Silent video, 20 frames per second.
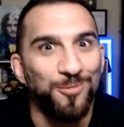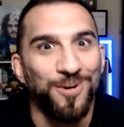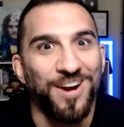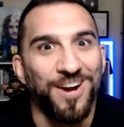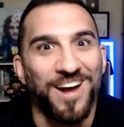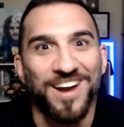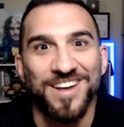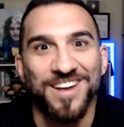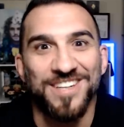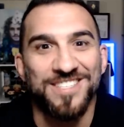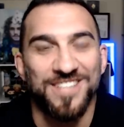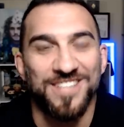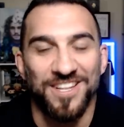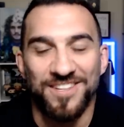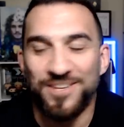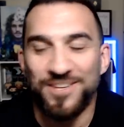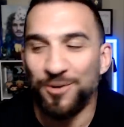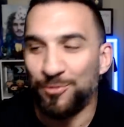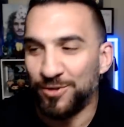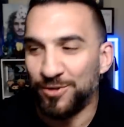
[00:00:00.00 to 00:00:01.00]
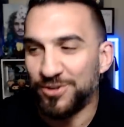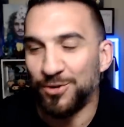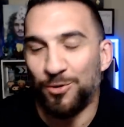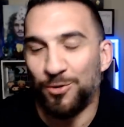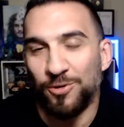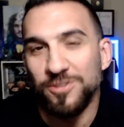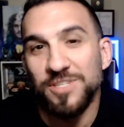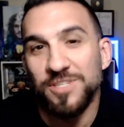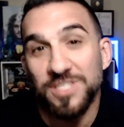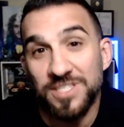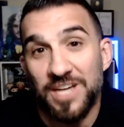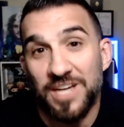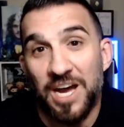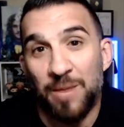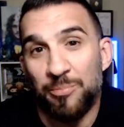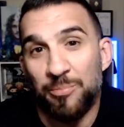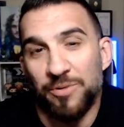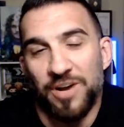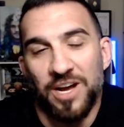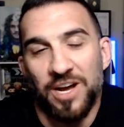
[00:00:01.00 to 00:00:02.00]
We're not going to until we're told to
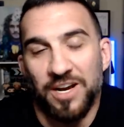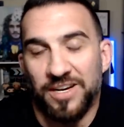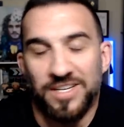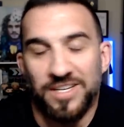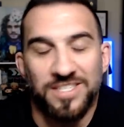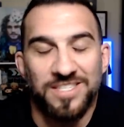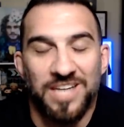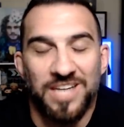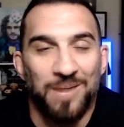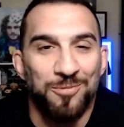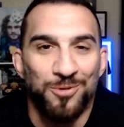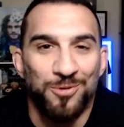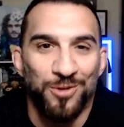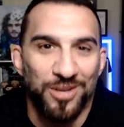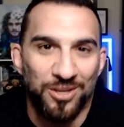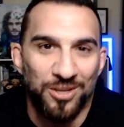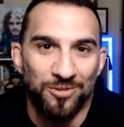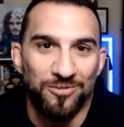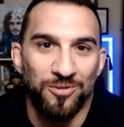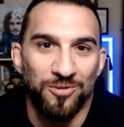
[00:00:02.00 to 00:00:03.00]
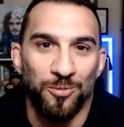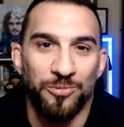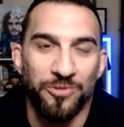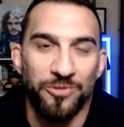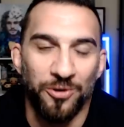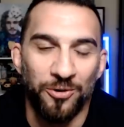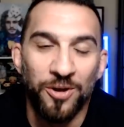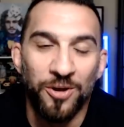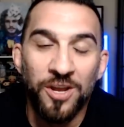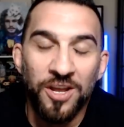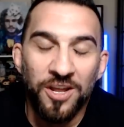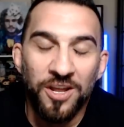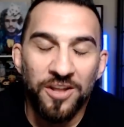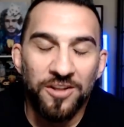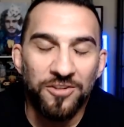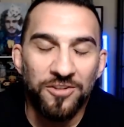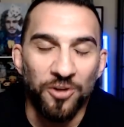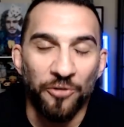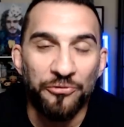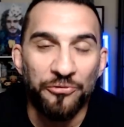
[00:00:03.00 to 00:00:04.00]
stop, we're not going to stop doing YouTube. So
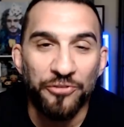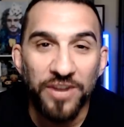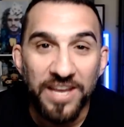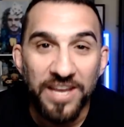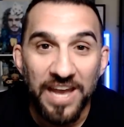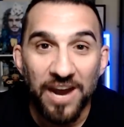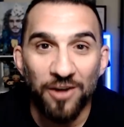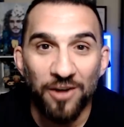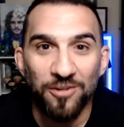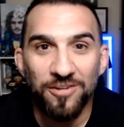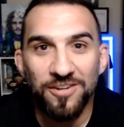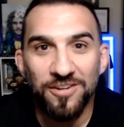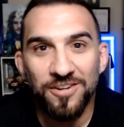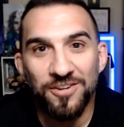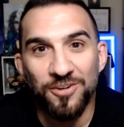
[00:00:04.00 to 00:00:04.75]
don't freak out.